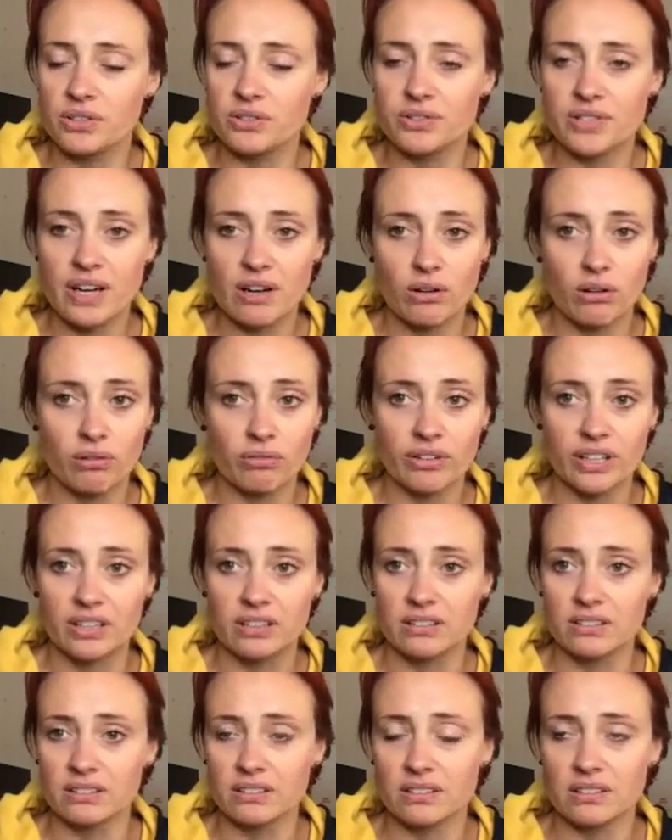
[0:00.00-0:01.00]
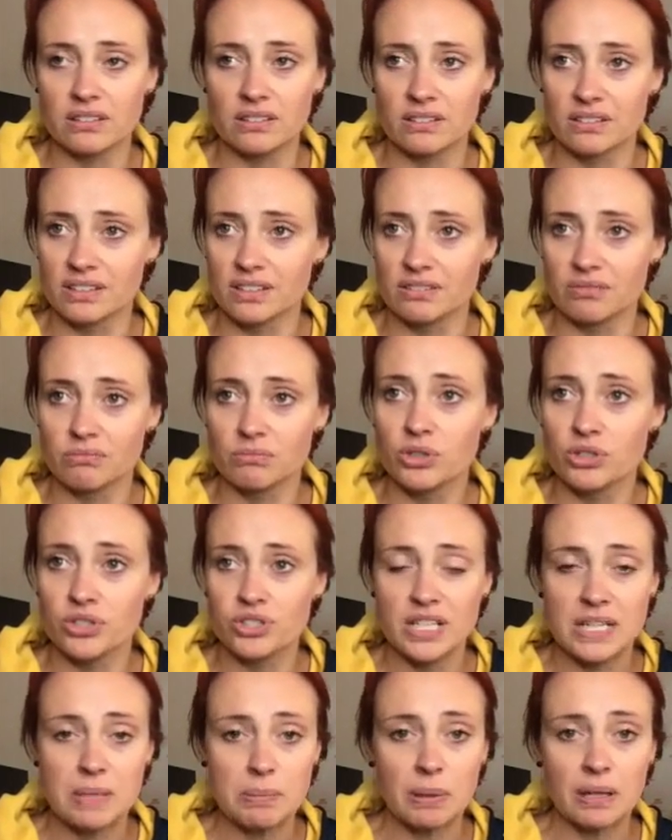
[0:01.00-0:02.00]
delve in on a
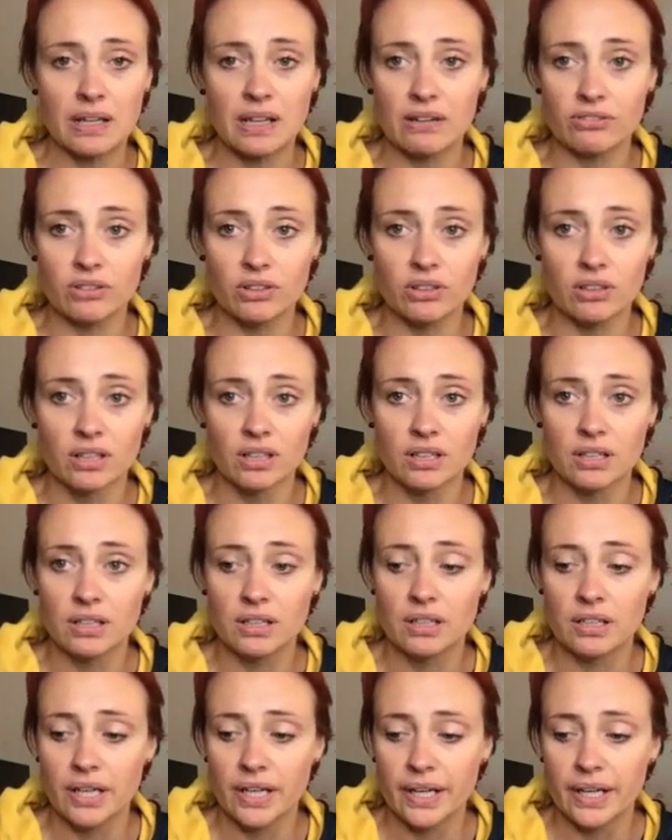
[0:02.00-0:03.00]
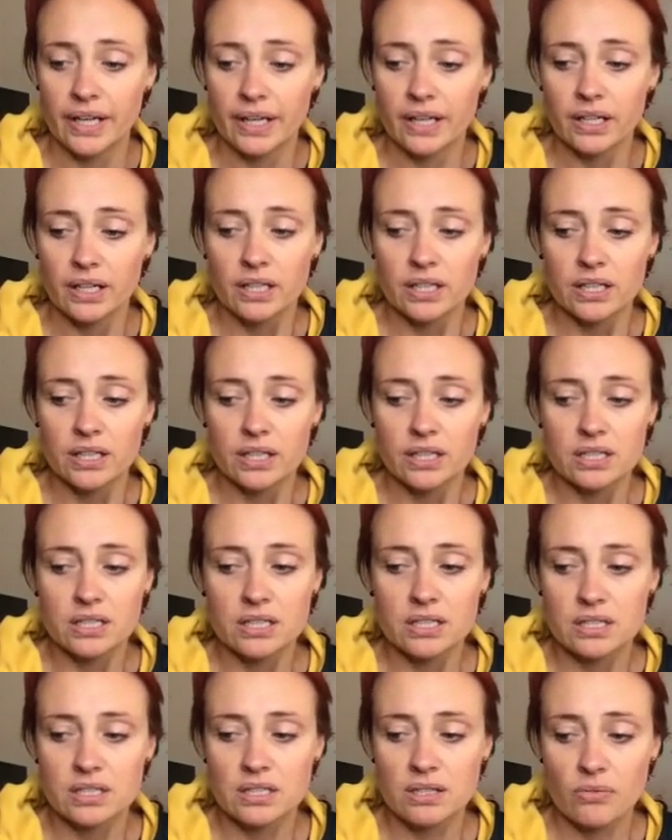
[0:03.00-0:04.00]
much deeper level.
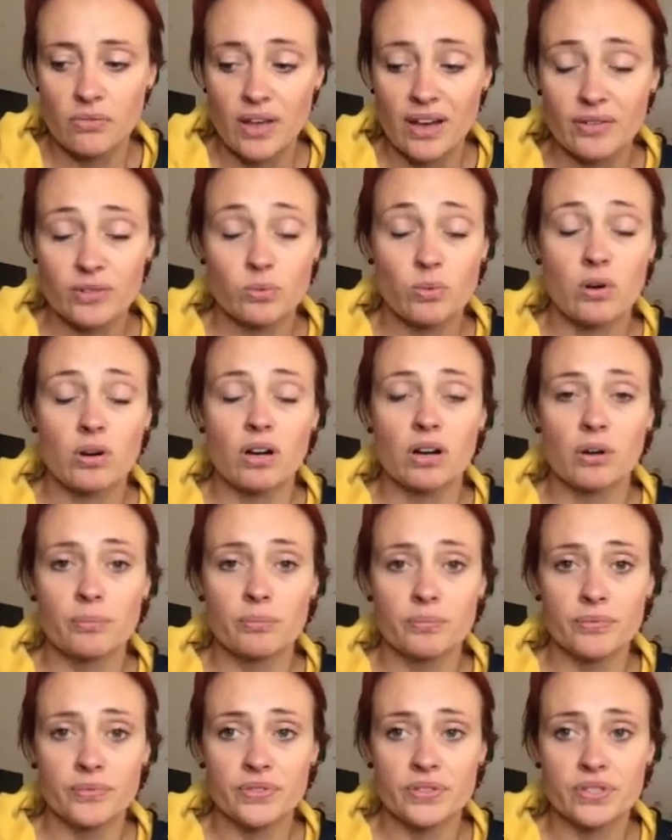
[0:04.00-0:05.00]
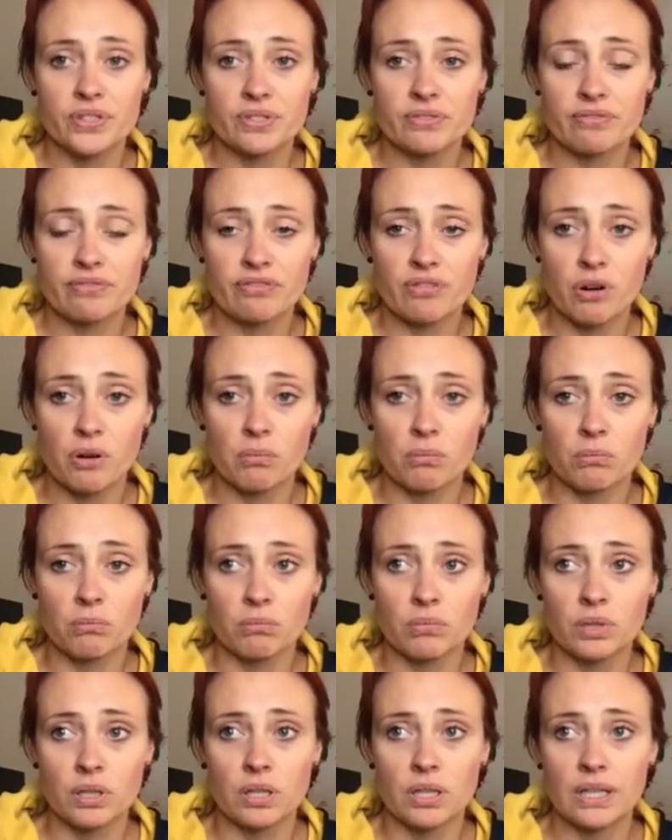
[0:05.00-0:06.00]
So that's what comes
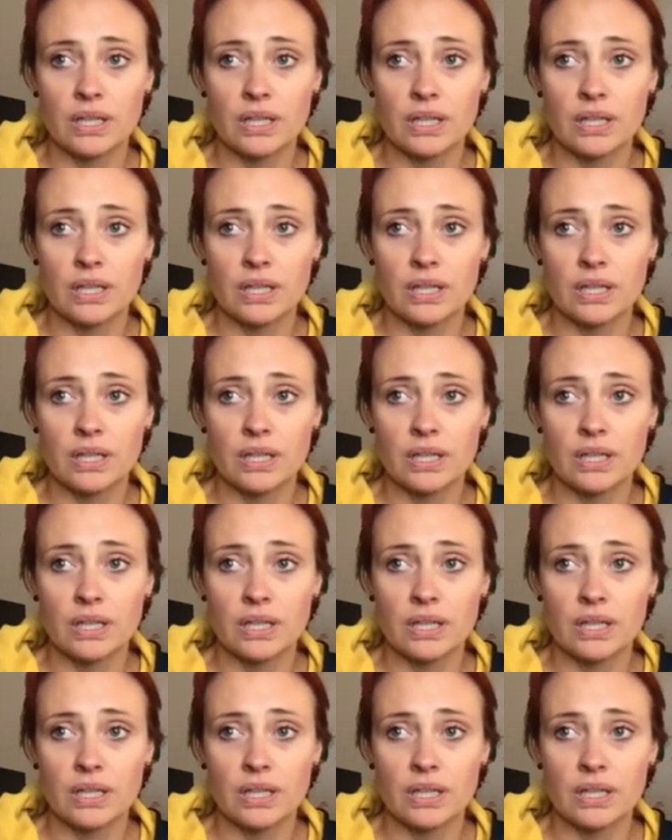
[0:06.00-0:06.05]
from